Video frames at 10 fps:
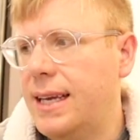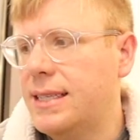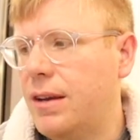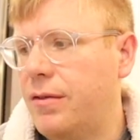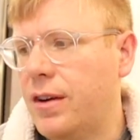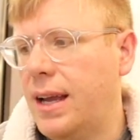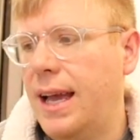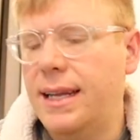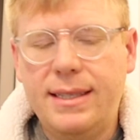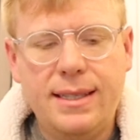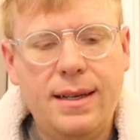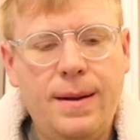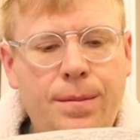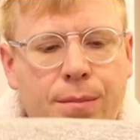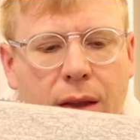case I forget.
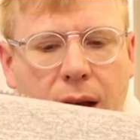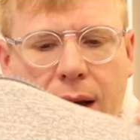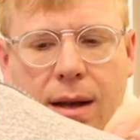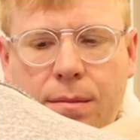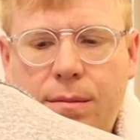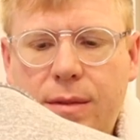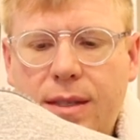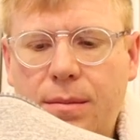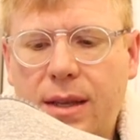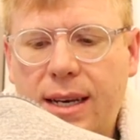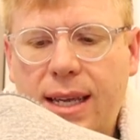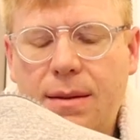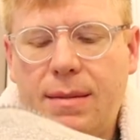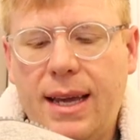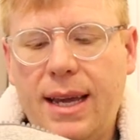Something to
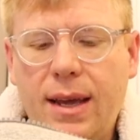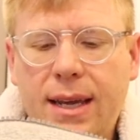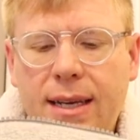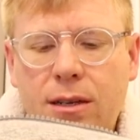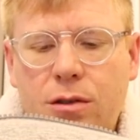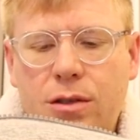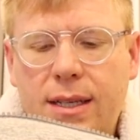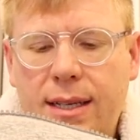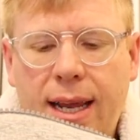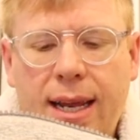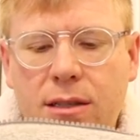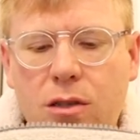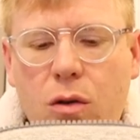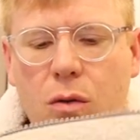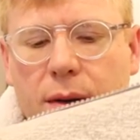keep my ears and
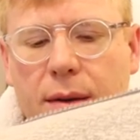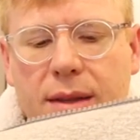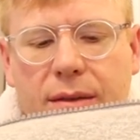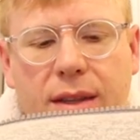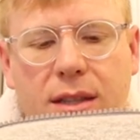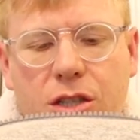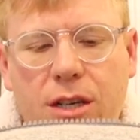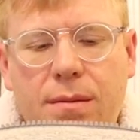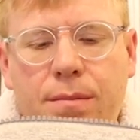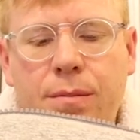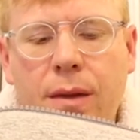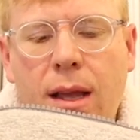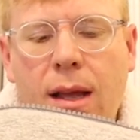hands cold when I'm leaving the gym.